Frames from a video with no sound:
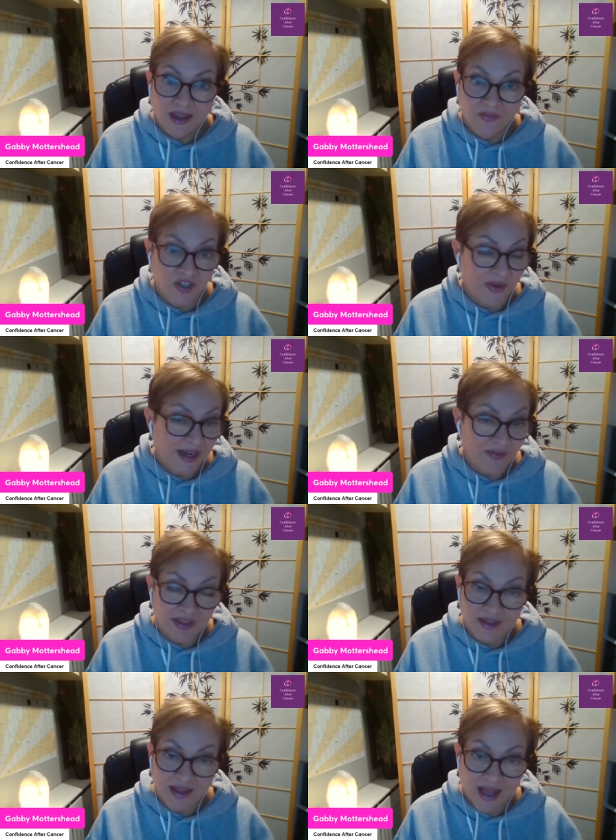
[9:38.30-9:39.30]
of doing
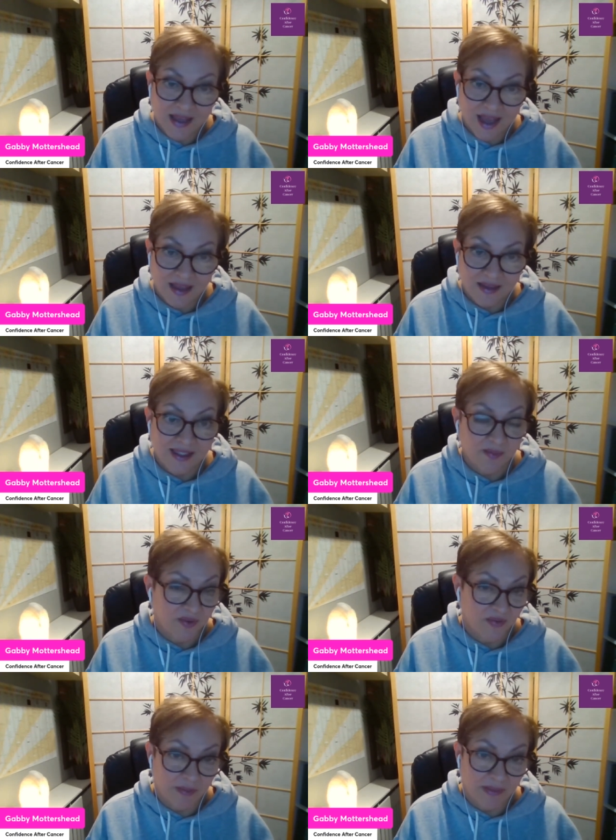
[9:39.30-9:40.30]
everything that I can to
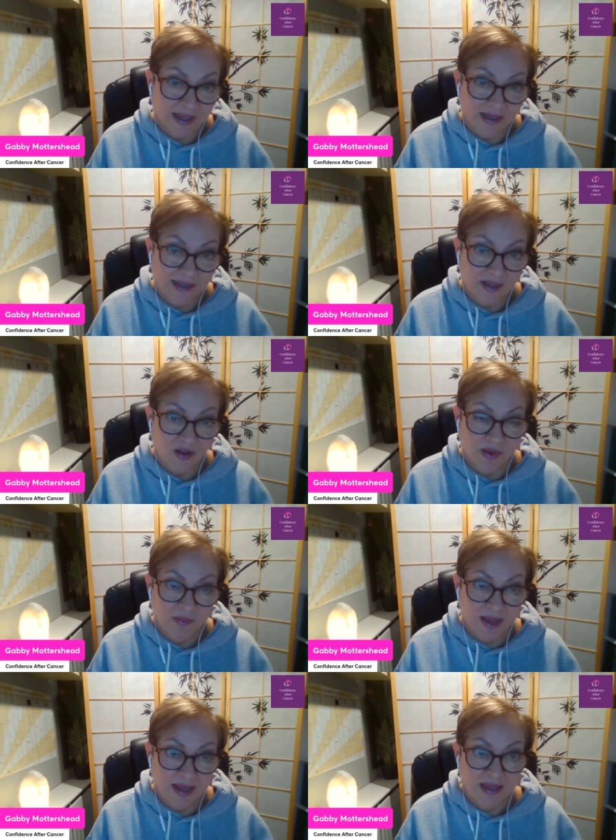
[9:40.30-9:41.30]
prevent my cancer coming
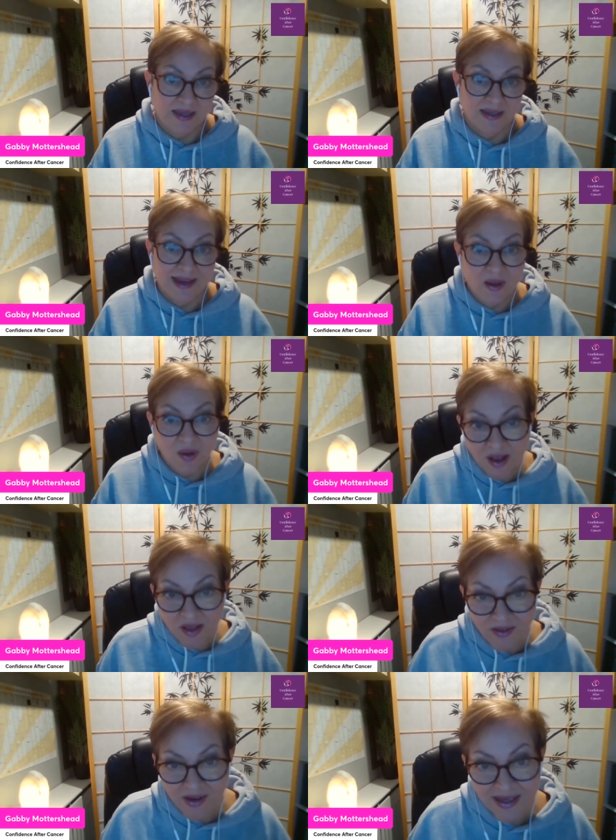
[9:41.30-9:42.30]
back. Now,
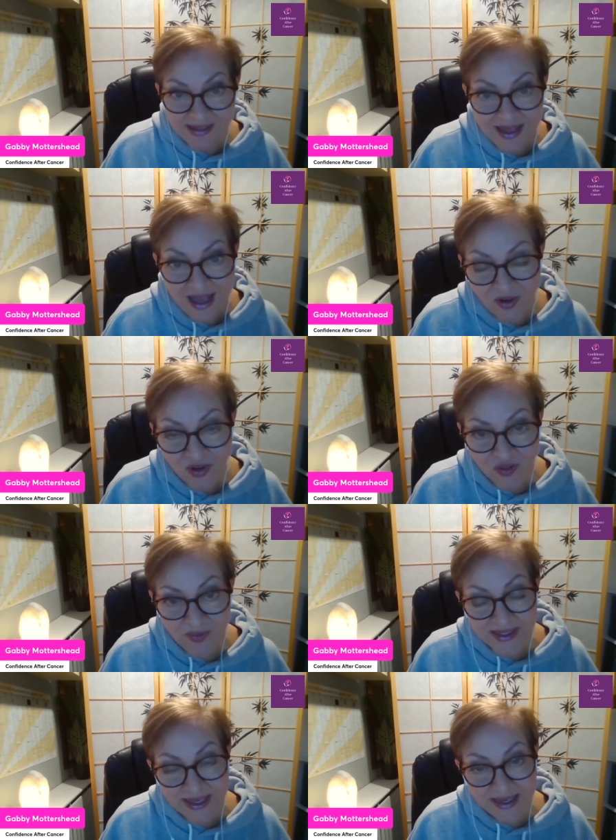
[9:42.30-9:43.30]
is that
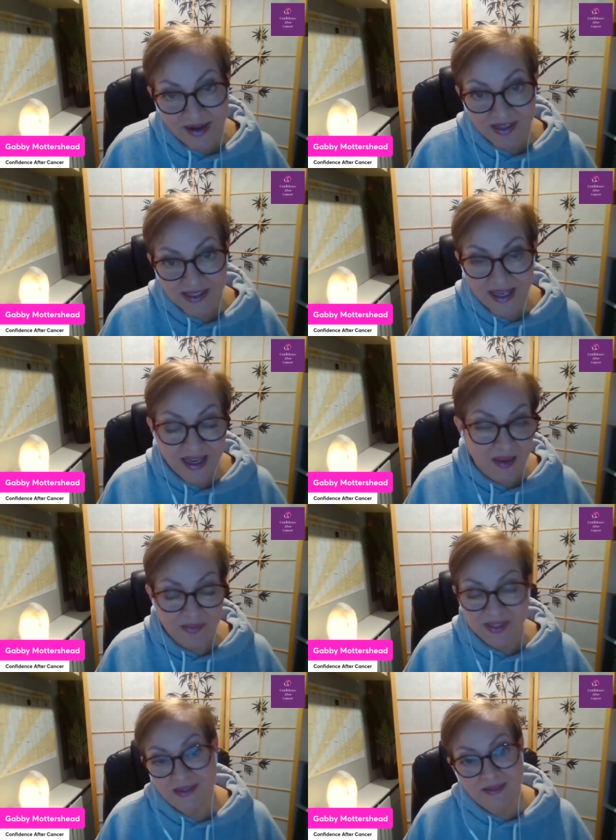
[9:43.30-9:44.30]
100% guarantee?
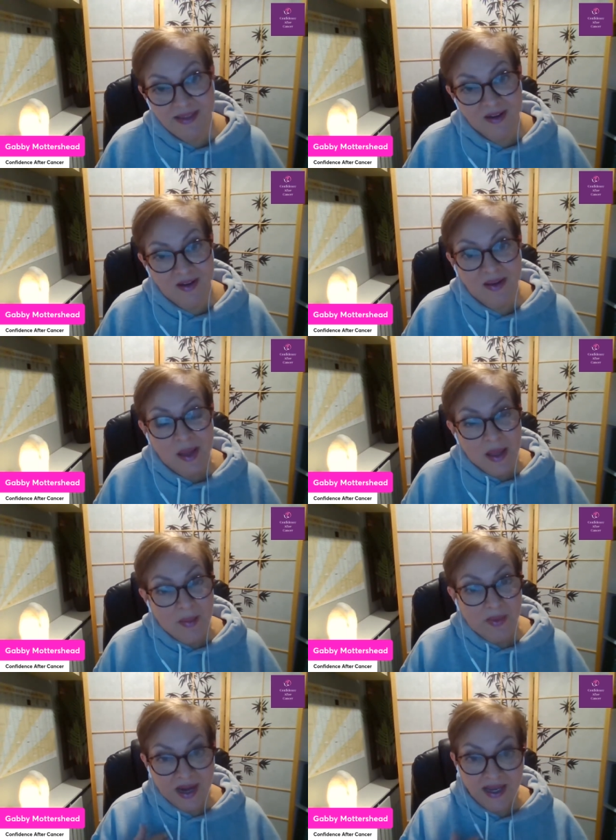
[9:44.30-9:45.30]
Absolutely not.
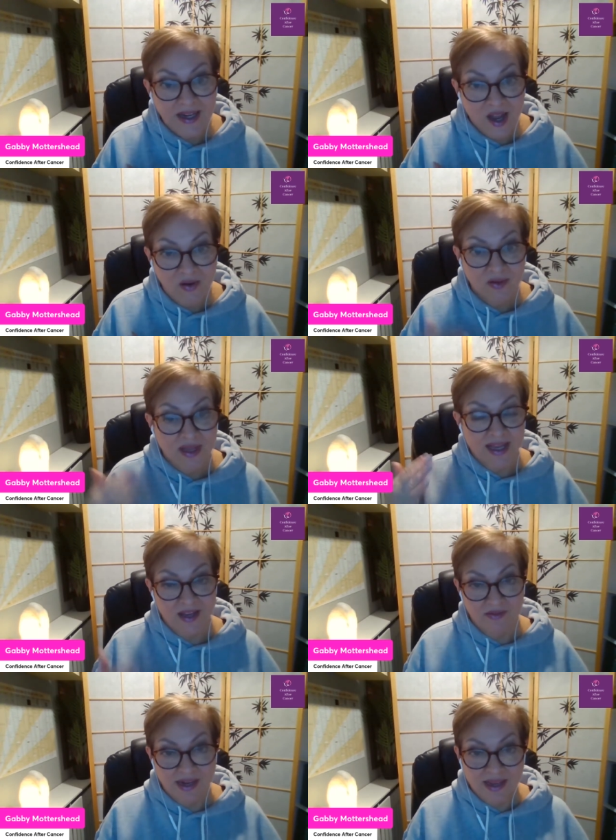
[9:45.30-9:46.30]
But I know I
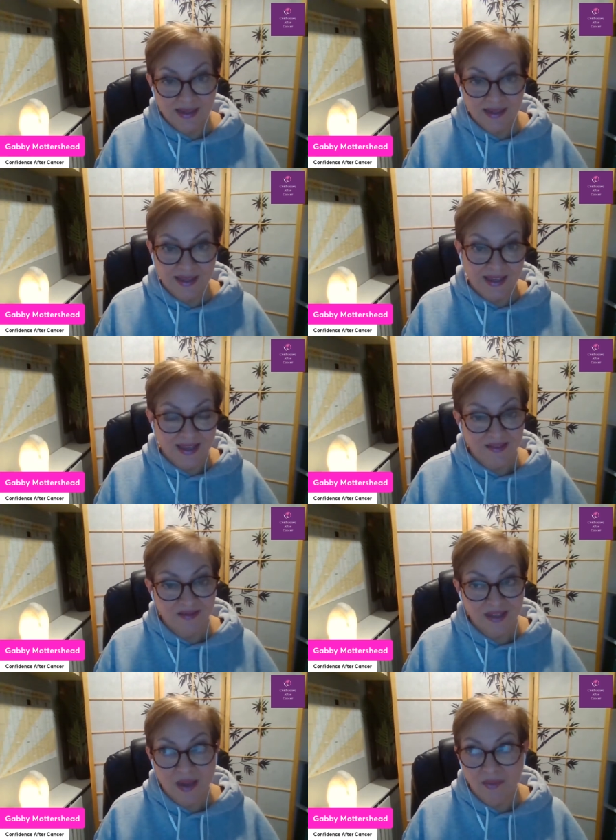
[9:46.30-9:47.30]
can relax thinking
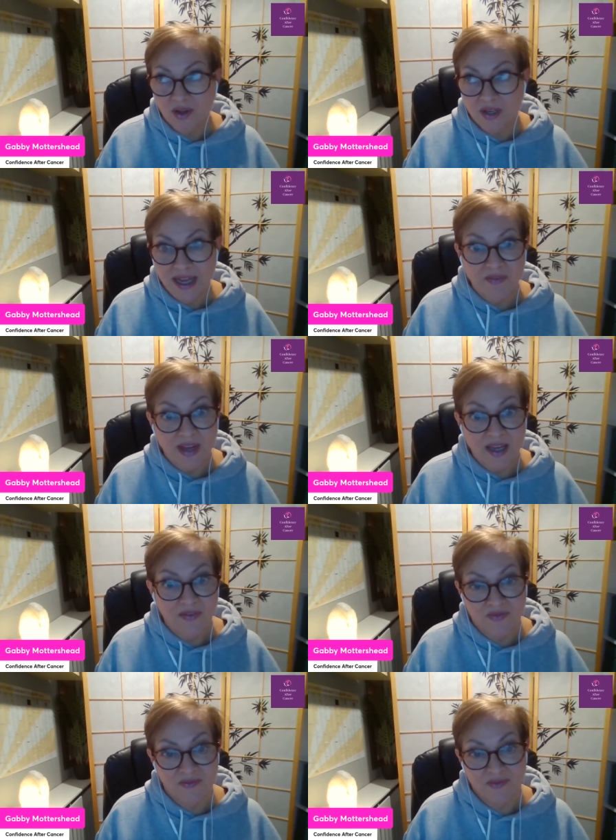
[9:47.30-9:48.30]
I'm not going to have,
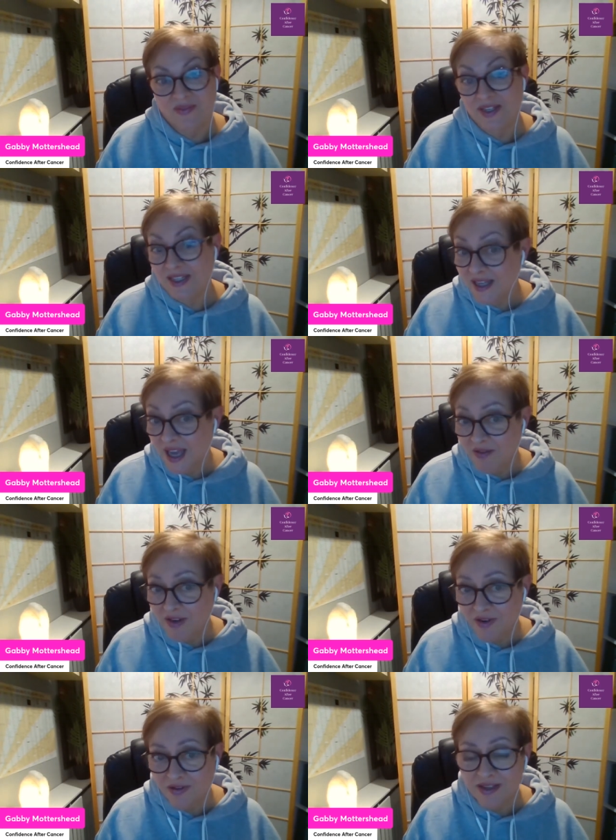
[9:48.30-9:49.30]
if I did get a
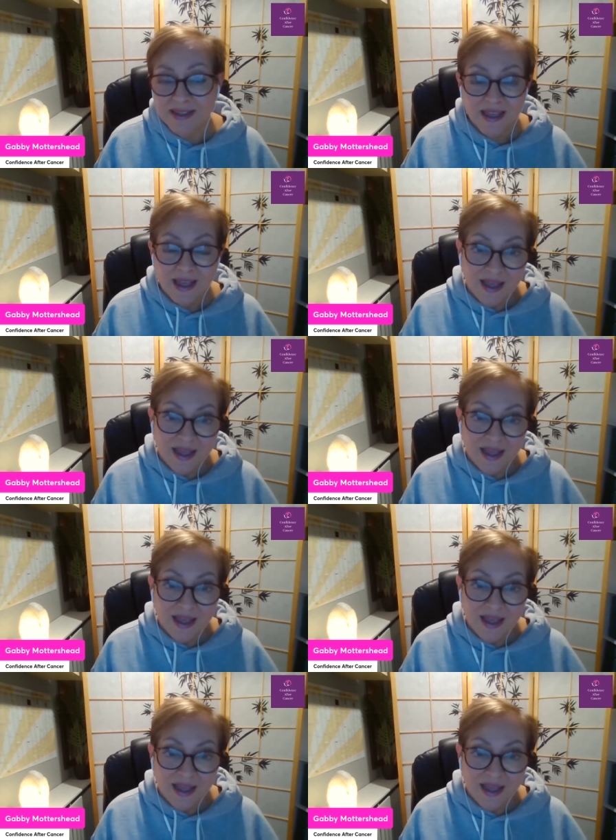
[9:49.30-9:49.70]
recurrence,